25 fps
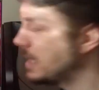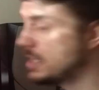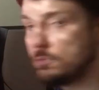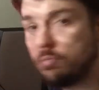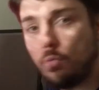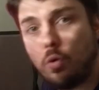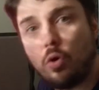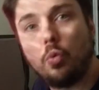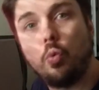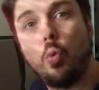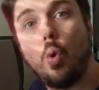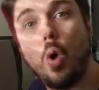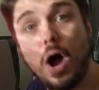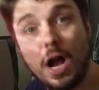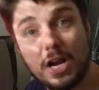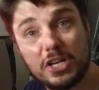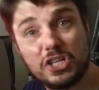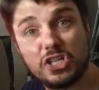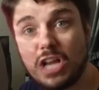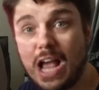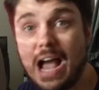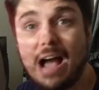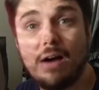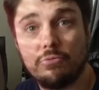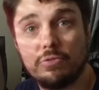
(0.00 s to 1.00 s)
gets more
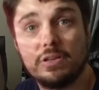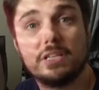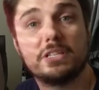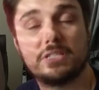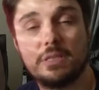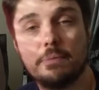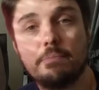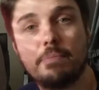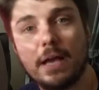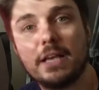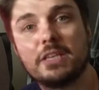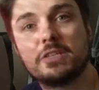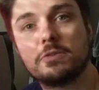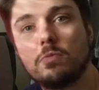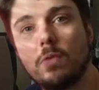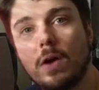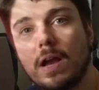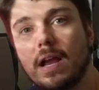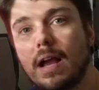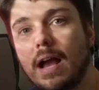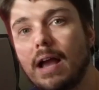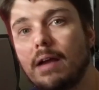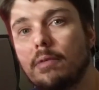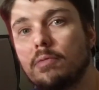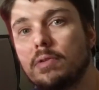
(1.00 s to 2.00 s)
washed out, is the best
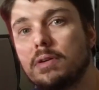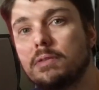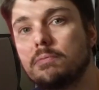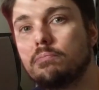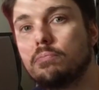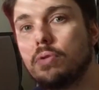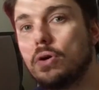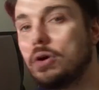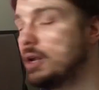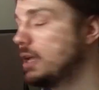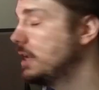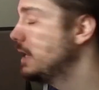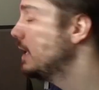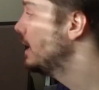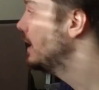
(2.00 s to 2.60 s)
way I would put it.